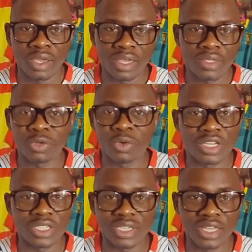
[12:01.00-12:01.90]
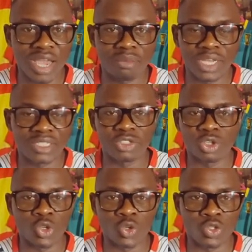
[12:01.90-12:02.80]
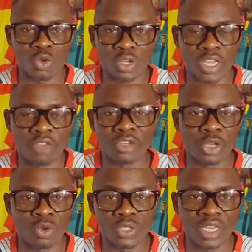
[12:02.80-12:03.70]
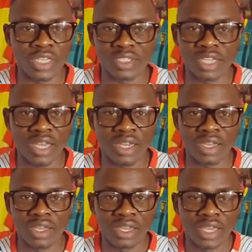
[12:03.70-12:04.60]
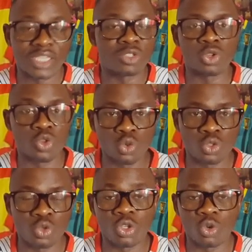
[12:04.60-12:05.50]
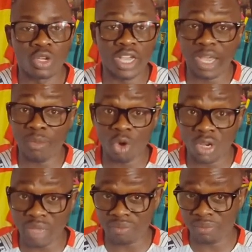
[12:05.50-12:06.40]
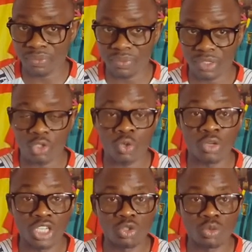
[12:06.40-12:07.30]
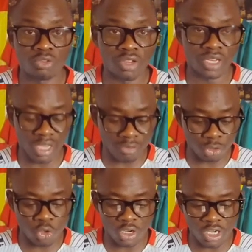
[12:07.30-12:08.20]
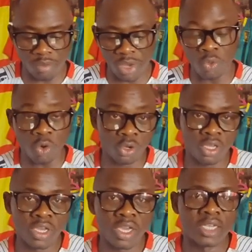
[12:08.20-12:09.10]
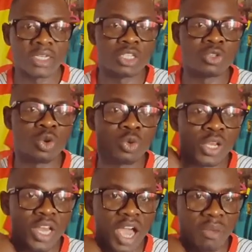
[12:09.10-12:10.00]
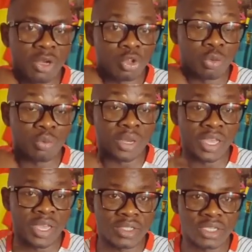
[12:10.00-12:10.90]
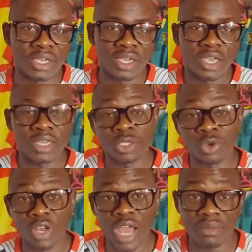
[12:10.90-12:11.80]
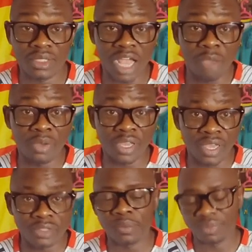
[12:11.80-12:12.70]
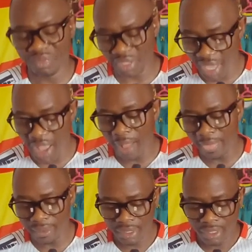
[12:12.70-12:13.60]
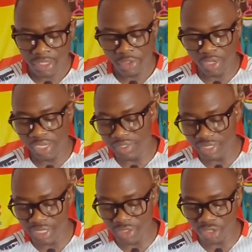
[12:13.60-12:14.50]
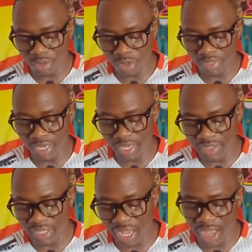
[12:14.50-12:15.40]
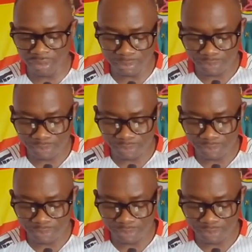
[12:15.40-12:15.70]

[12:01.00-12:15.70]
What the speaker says: They're going to say they have nothing to lose. What if they lose against Ghana? Is not news. So they're going to come all up. So we need to be very careful talking about Wall. They do not really have a lot of players, and they don't have star players. Yeah, you can say some of their star